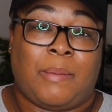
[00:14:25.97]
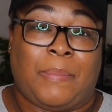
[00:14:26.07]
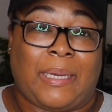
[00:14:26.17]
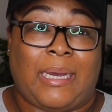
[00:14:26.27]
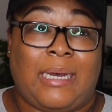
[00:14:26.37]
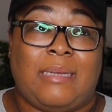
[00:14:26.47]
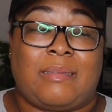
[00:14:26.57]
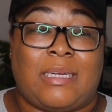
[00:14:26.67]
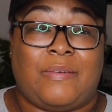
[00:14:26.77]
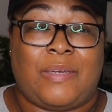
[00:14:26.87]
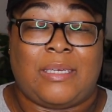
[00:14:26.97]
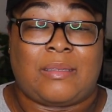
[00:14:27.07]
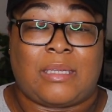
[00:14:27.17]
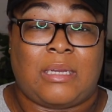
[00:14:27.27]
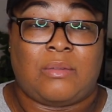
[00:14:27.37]
because of
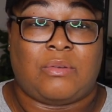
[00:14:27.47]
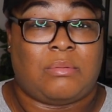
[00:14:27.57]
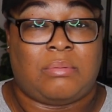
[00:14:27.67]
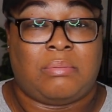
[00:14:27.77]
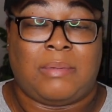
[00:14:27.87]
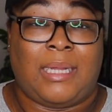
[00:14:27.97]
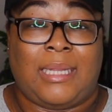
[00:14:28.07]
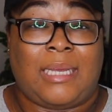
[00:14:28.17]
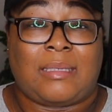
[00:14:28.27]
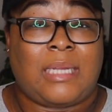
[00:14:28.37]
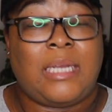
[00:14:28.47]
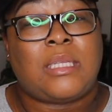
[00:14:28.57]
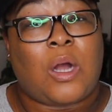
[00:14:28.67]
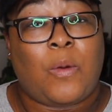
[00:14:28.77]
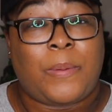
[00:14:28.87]
his schedule, unless
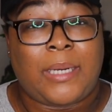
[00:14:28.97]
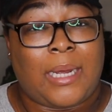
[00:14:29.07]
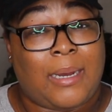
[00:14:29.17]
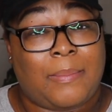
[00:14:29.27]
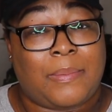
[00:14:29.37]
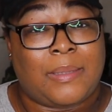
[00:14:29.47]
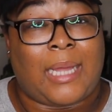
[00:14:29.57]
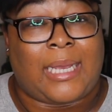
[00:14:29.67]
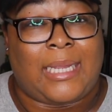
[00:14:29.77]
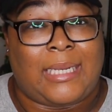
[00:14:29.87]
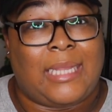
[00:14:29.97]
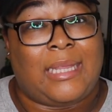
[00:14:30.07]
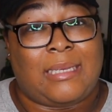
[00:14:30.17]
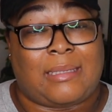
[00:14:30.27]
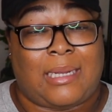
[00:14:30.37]
things open up like it did
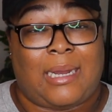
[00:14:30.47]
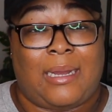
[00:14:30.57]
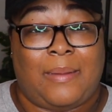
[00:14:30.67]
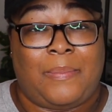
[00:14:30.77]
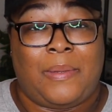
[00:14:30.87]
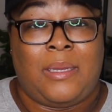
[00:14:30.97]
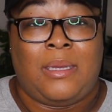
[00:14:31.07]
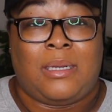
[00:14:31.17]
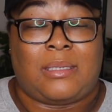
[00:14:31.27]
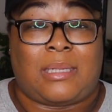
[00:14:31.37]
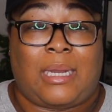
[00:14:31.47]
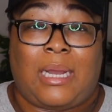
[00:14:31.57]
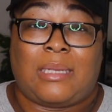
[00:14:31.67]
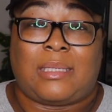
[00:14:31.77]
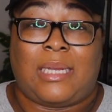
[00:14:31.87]
this time. Because like
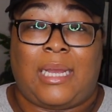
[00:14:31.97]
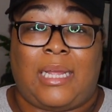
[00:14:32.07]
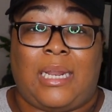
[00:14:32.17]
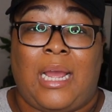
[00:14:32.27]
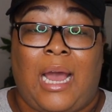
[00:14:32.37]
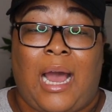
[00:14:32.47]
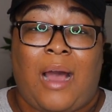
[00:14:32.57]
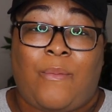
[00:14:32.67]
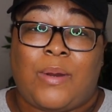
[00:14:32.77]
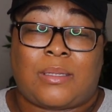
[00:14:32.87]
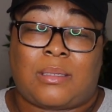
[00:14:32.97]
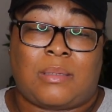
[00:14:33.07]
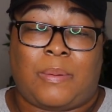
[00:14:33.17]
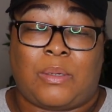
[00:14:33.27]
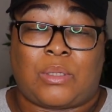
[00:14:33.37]
I said, I wasn't
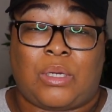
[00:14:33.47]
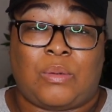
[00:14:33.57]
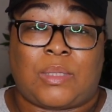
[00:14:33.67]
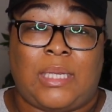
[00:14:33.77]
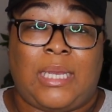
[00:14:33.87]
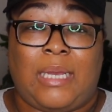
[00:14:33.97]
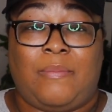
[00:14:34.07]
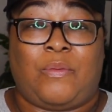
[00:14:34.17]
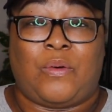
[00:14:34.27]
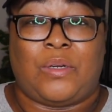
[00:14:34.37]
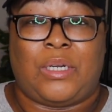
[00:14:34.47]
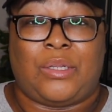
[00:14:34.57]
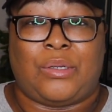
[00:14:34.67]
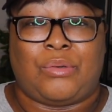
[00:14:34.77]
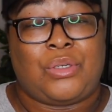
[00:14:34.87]
supposed to go see him for
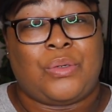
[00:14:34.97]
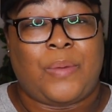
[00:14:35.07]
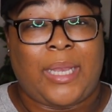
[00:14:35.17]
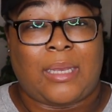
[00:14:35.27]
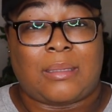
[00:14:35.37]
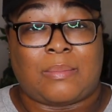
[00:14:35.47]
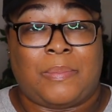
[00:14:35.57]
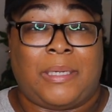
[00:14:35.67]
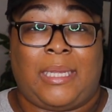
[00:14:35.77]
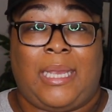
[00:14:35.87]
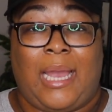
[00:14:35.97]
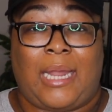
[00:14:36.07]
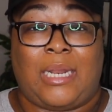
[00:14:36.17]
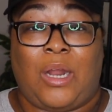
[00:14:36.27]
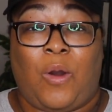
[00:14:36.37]
another two weeks, but he
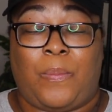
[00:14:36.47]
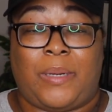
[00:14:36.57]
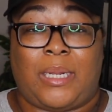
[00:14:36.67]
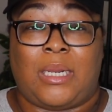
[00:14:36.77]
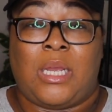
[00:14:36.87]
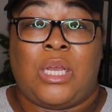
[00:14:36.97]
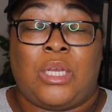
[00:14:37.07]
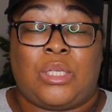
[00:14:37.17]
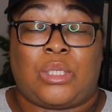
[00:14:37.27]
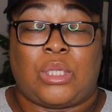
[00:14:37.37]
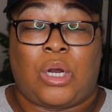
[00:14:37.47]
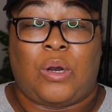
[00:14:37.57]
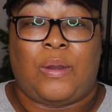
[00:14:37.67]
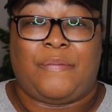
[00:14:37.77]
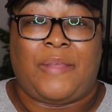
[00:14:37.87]
had an opening.
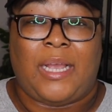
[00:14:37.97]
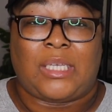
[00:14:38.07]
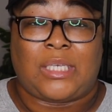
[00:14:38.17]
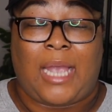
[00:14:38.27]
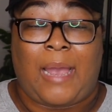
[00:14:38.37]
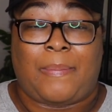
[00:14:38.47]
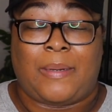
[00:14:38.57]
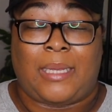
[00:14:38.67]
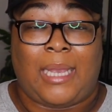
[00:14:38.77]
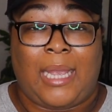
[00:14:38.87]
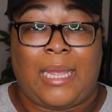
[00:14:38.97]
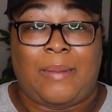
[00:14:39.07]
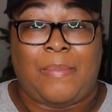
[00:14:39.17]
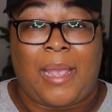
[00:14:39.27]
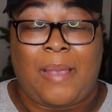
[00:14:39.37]
So if that should happen
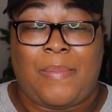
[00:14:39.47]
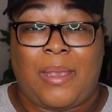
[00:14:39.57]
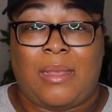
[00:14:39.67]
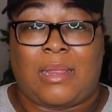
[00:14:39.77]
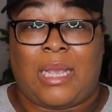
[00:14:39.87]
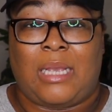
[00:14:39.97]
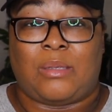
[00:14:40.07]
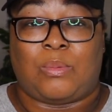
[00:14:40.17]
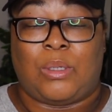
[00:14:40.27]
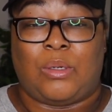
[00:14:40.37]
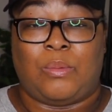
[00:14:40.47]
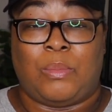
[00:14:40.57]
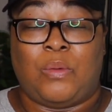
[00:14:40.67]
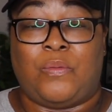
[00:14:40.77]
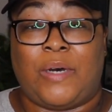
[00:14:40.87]
again, maybe things will
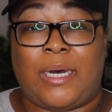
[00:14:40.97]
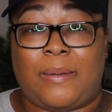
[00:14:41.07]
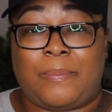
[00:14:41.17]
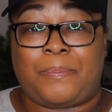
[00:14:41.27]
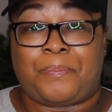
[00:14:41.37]
move up.